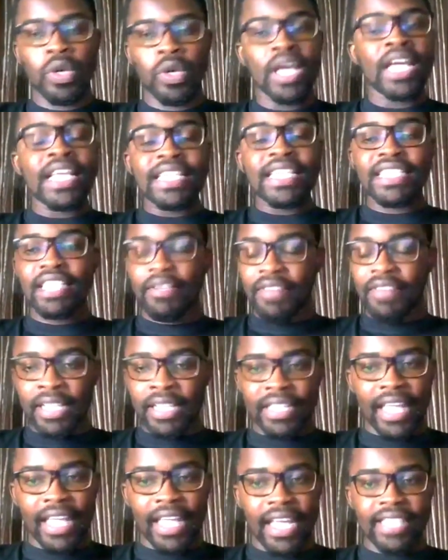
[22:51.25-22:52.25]

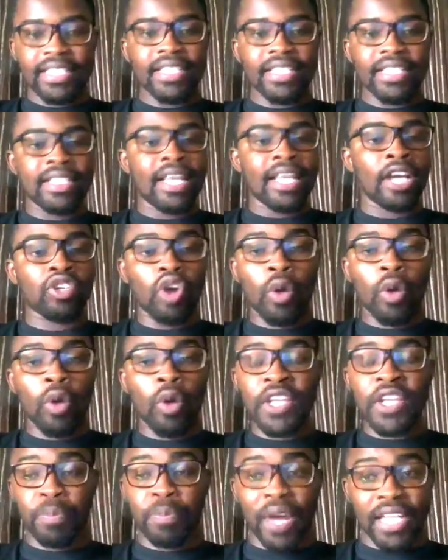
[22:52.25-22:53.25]
7:30, there's always
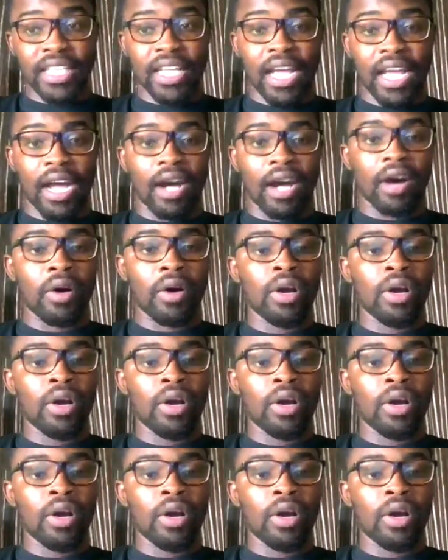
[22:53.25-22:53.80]
practical.